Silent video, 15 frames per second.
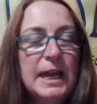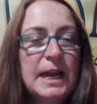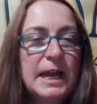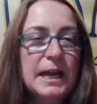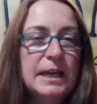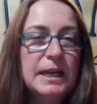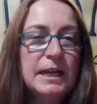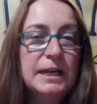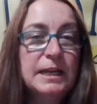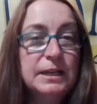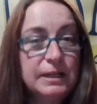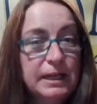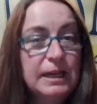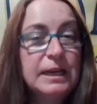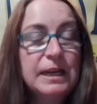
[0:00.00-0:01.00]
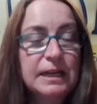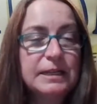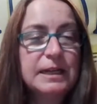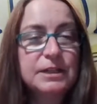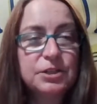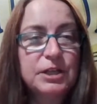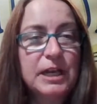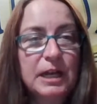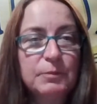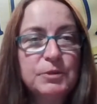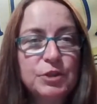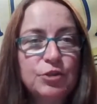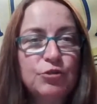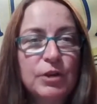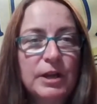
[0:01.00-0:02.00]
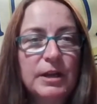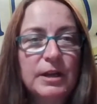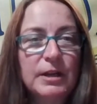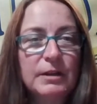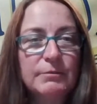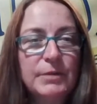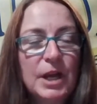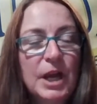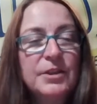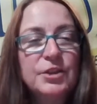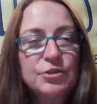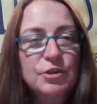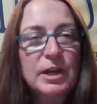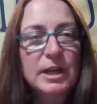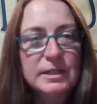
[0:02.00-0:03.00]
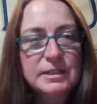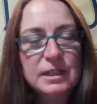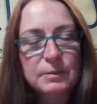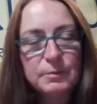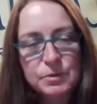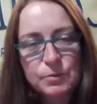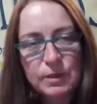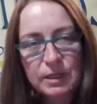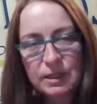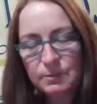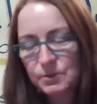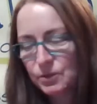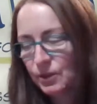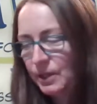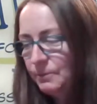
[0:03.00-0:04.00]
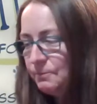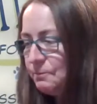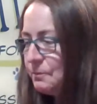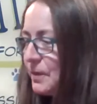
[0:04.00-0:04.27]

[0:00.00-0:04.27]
add, and it actually helps to cut the drying time as well. I'm sorry.